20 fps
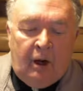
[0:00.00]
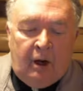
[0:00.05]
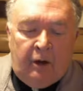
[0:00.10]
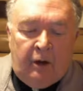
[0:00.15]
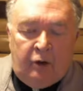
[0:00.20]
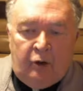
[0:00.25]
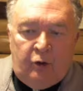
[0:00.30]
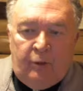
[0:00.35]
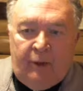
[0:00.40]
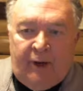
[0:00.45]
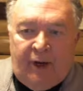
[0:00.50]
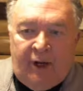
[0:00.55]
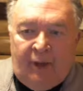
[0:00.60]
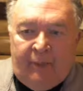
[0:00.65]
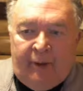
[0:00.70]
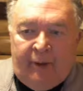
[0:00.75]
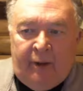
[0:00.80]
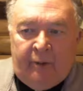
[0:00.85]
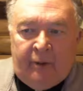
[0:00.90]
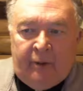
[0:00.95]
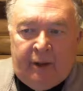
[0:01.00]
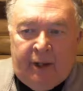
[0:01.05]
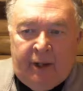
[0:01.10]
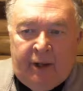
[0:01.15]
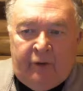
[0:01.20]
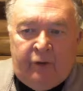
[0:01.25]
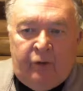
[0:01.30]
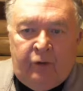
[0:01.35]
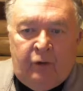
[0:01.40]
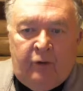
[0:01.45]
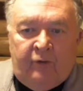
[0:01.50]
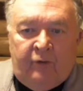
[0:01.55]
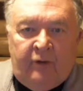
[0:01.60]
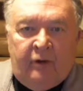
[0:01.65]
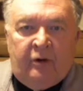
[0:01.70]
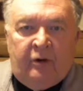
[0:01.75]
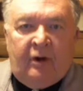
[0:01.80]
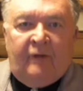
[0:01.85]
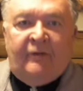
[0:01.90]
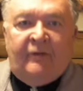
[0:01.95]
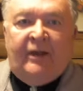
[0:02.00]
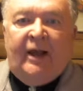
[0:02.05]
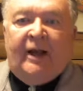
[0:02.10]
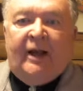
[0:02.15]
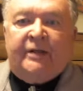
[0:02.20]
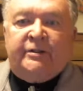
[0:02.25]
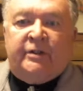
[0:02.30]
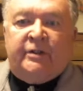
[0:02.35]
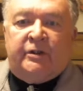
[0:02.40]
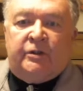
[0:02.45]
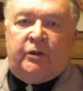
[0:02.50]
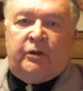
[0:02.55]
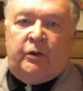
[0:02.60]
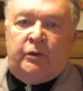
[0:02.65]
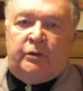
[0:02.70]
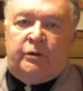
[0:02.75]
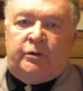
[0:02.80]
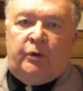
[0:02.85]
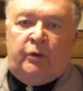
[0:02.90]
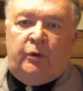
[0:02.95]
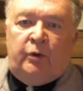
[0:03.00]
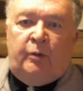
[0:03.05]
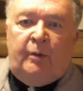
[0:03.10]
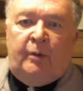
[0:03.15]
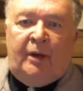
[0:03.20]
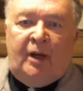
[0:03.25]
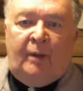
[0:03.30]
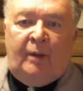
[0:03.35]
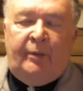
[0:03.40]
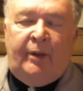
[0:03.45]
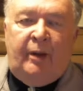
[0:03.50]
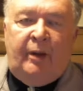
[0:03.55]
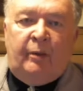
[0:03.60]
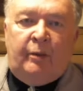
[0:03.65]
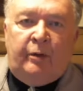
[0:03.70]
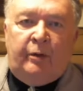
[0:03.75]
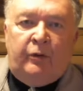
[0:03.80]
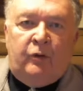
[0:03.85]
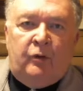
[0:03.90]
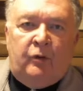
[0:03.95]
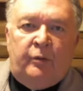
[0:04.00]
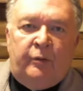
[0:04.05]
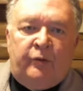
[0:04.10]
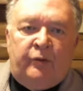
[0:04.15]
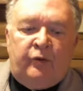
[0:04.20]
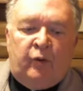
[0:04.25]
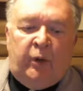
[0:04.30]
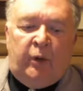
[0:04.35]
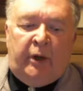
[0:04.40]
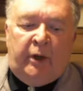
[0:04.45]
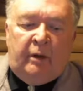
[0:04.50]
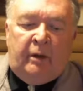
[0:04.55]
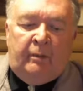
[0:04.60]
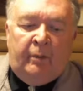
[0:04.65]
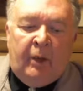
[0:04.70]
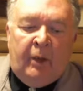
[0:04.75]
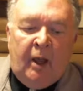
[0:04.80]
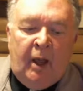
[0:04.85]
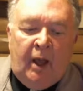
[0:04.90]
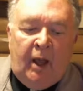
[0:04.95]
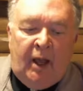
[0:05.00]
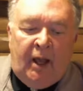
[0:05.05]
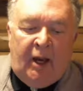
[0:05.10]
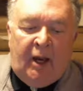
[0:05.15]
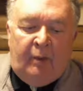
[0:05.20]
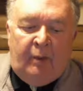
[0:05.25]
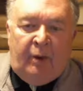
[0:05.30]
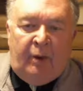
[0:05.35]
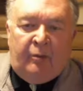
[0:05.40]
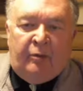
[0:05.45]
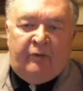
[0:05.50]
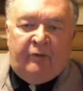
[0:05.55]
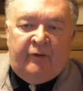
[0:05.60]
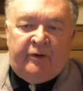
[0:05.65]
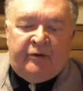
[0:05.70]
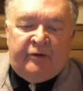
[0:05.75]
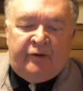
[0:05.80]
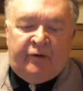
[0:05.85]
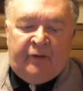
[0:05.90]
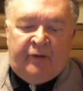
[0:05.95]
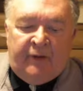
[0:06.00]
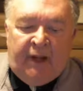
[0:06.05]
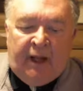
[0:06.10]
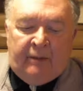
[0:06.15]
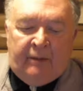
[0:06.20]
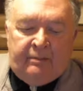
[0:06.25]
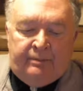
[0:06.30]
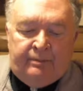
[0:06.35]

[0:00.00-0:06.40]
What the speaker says: you may not be able to get to if you don't have the access code, so you may not be able to do them this week, and I made provision for that.